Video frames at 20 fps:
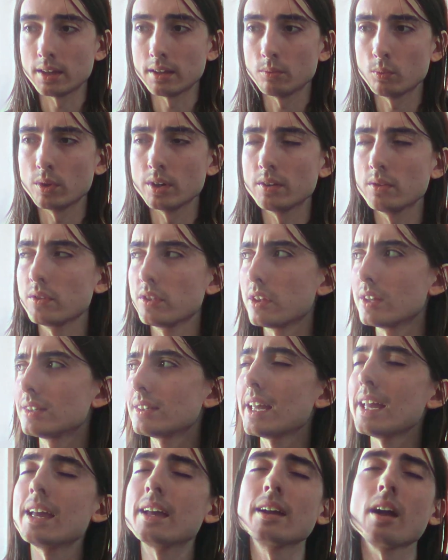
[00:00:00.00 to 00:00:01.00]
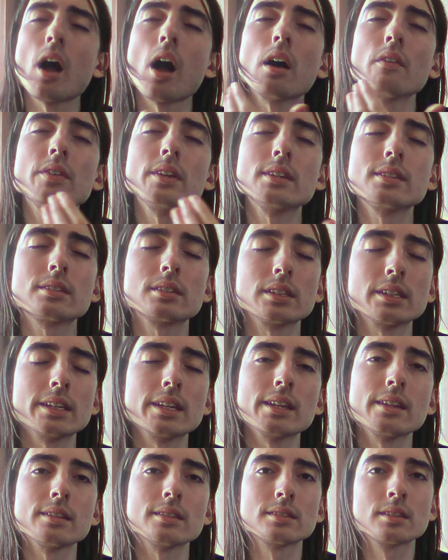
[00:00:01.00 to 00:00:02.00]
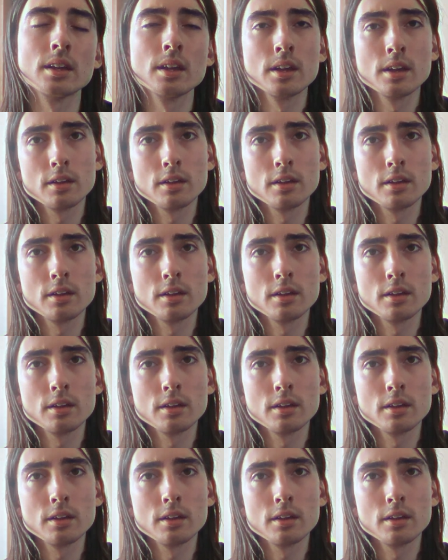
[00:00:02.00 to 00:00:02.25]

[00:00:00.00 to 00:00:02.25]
what the saying obviously is,